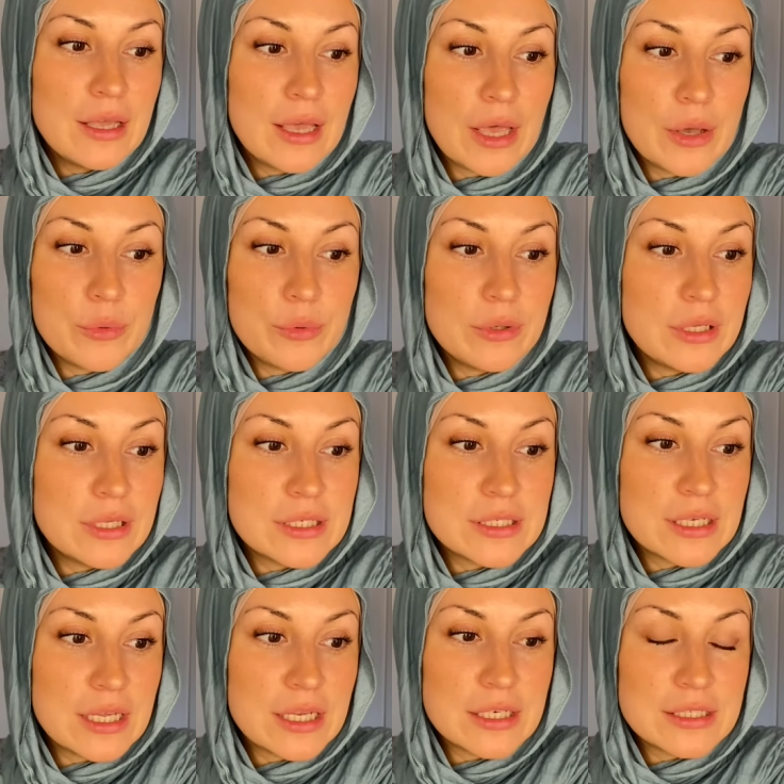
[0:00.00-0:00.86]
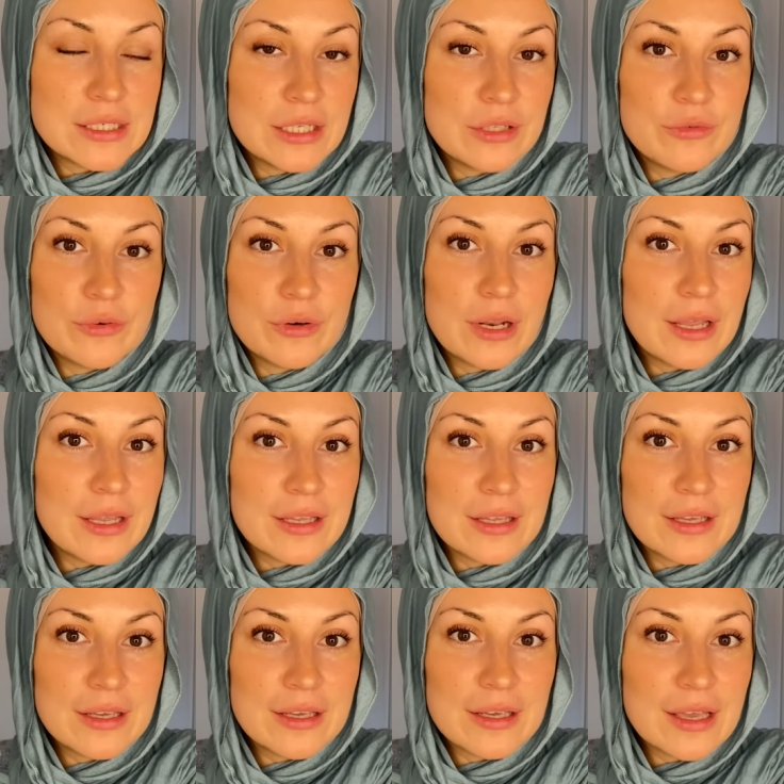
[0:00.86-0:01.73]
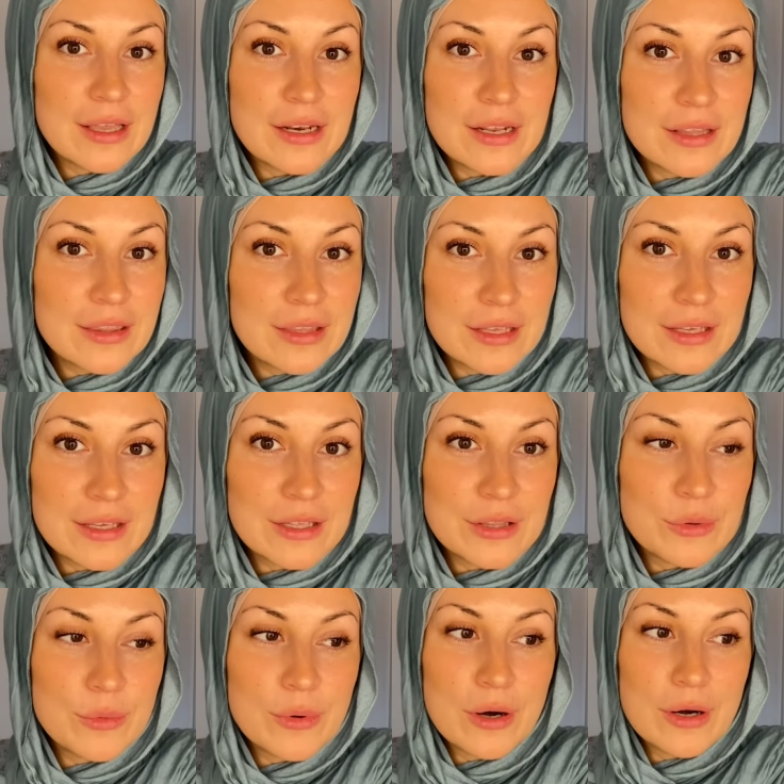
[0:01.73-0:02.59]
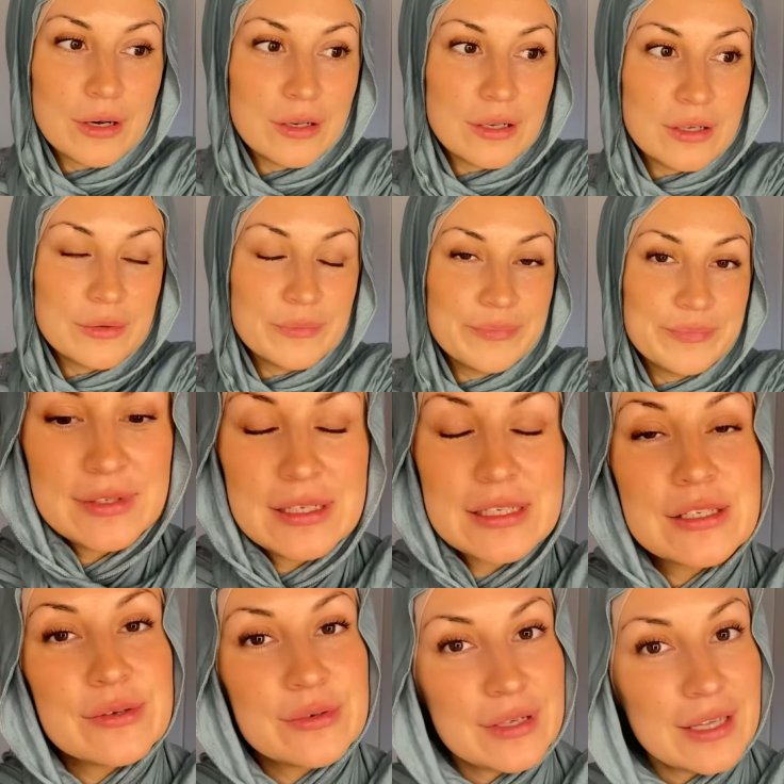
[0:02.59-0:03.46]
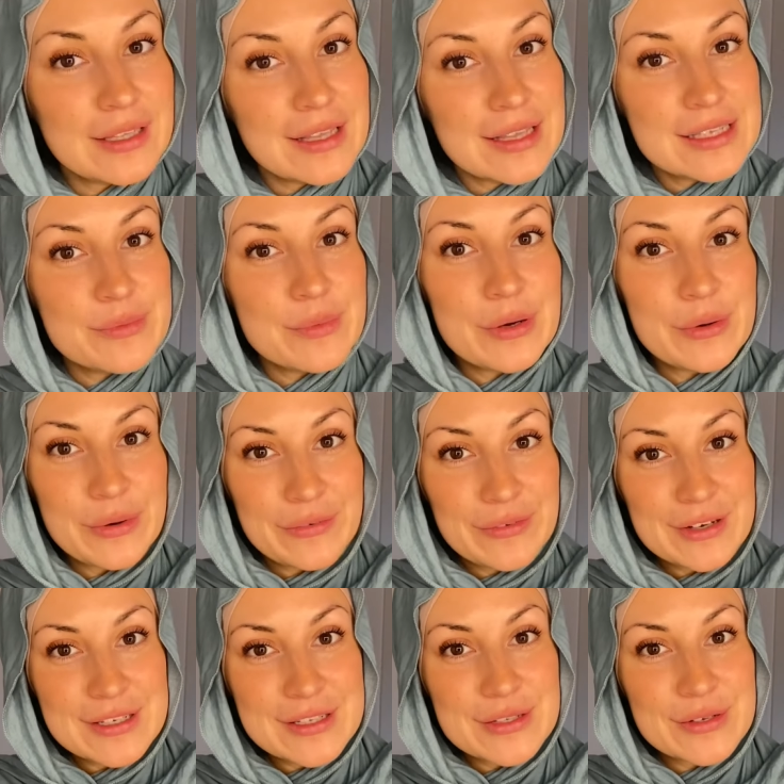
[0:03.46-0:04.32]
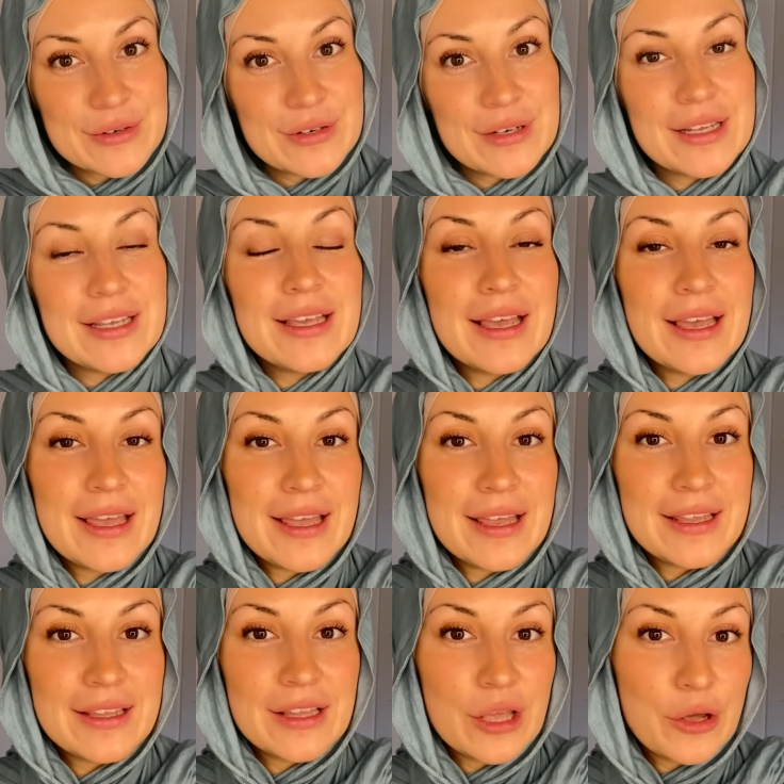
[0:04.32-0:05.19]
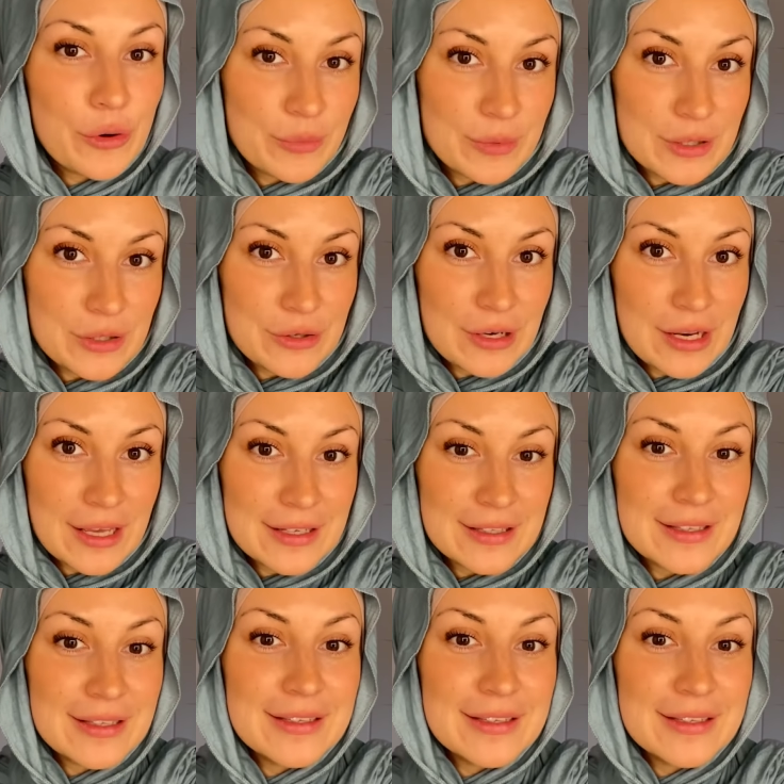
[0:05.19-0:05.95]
I wouldn't change it for like anything in the world. So yeah, that's my reverse story, and I hope that you liked